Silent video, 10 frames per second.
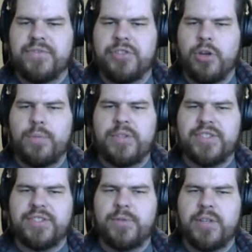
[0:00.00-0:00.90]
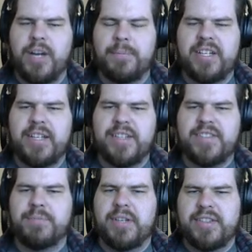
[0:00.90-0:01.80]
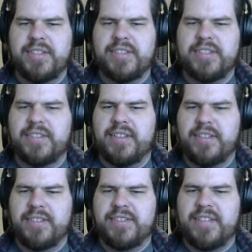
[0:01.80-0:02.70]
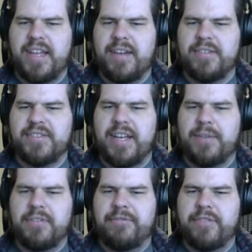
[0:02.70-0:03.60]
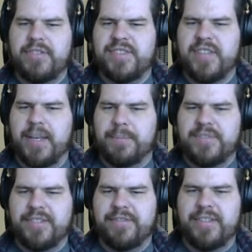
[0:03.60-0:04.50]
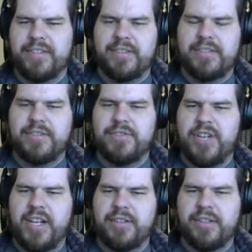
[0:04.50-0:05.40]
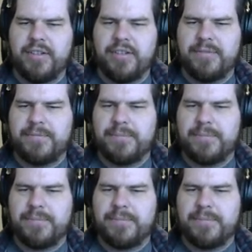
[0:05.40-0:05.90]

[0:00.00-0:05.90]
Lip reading: No music to accompany us, but this sound of footsteps of the jailer.